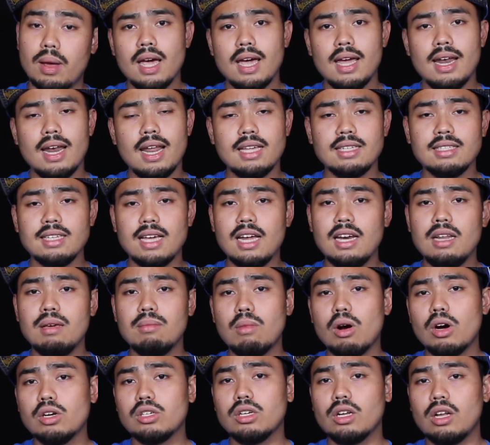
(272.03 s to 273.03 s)
And as any
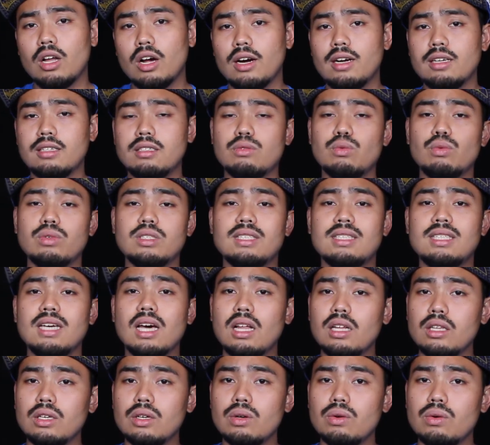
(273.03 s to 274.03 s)
martial artist would
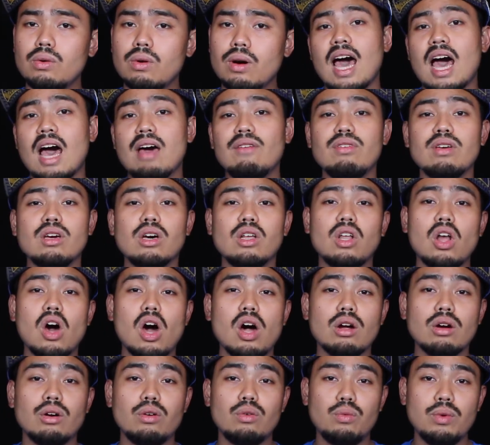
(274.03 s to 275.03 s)
tell you, having a
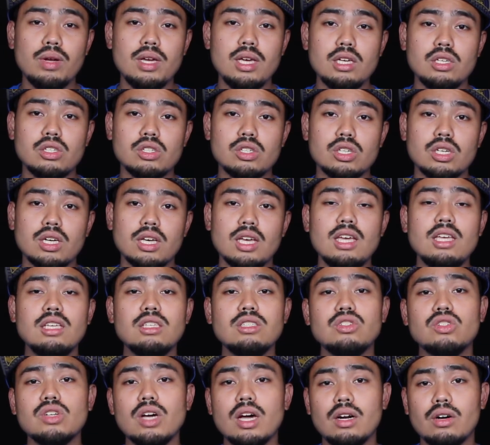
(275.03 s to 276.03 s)
longer reach
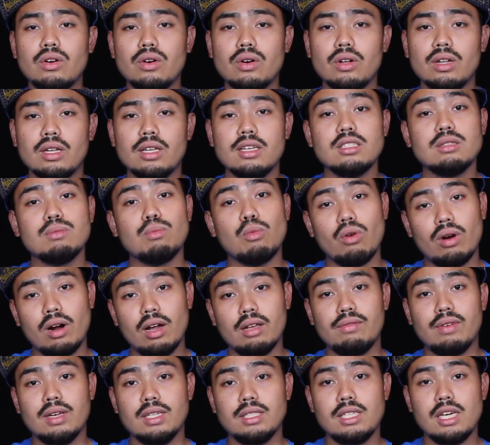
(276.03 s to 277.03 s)
in general is more
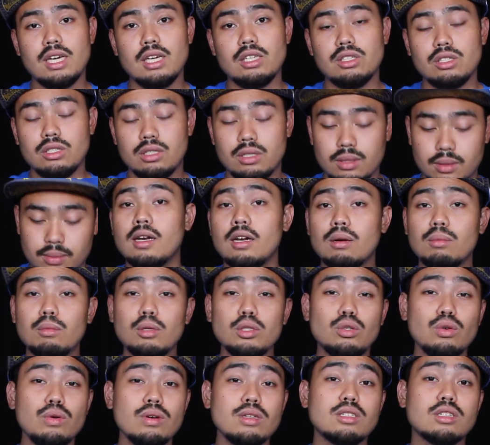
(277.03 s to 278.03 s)
advantageous. Number
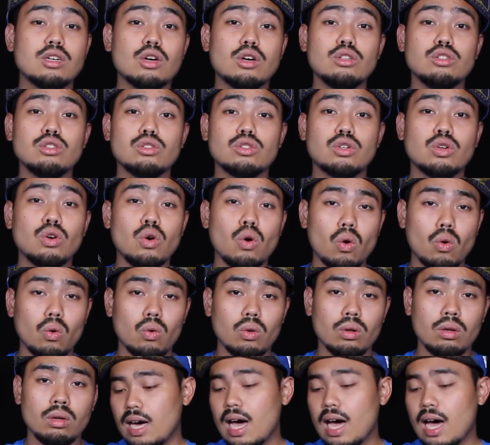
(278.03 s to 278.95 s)
two is control.